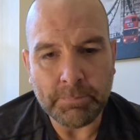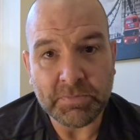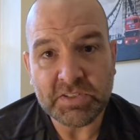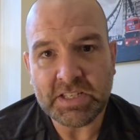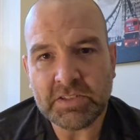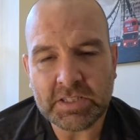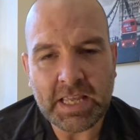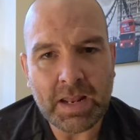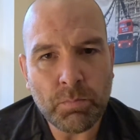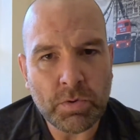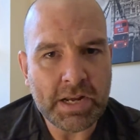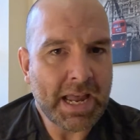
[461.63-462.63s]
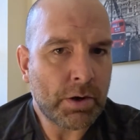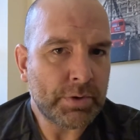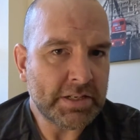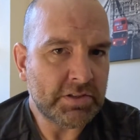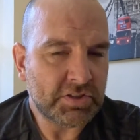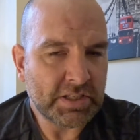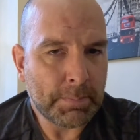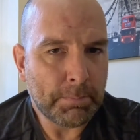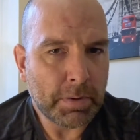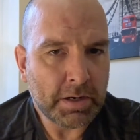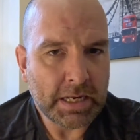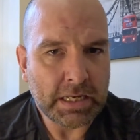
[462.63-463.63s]
Since then, we're now in
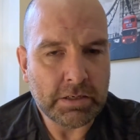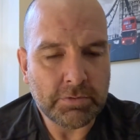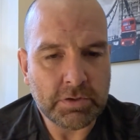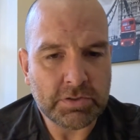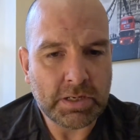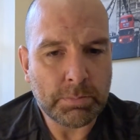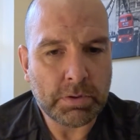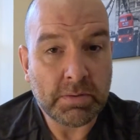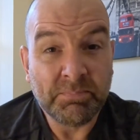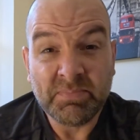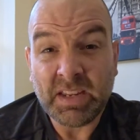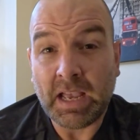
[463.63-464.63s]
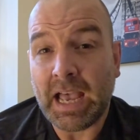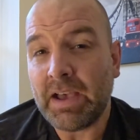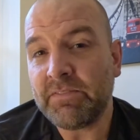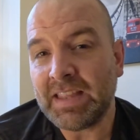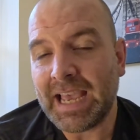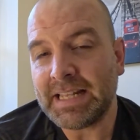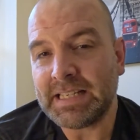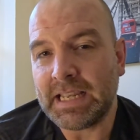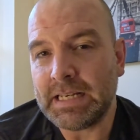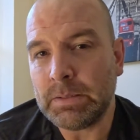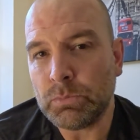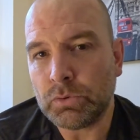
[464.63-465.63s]
December, end of December. I haven't had
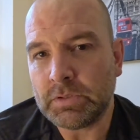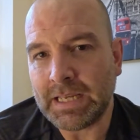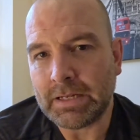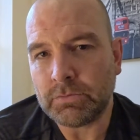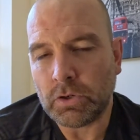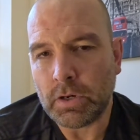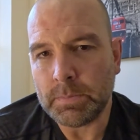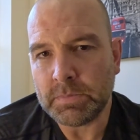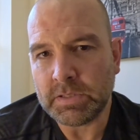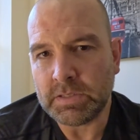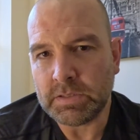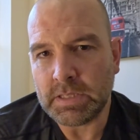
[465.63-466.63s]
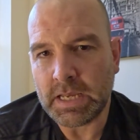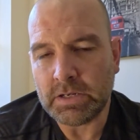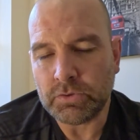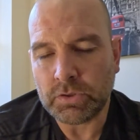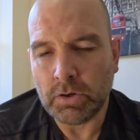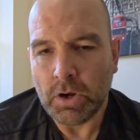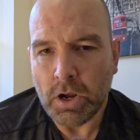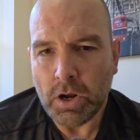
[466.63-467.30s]
any more downtime since then. So